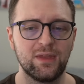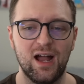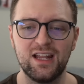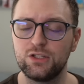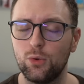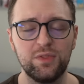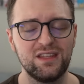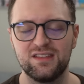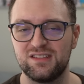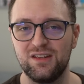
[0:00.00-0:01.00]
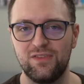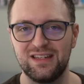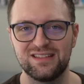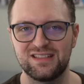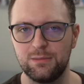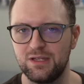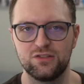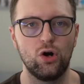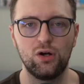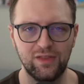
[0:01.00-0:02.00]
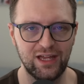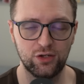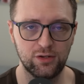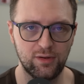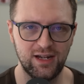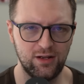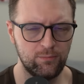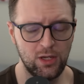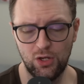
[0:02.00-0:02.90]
I don't think this Juventus team is all that good right now.